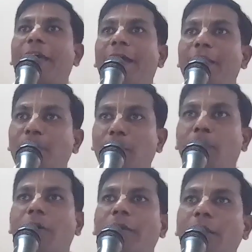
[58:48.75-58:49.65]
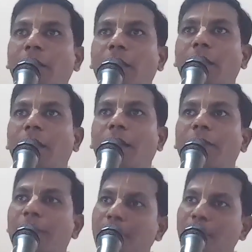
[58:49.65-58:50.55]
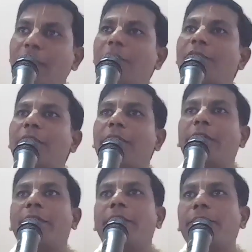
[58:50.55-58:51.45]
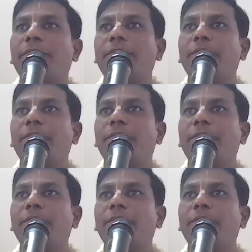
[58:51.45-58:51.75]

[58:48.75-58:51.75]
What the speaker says: animal body and then start the cycle again.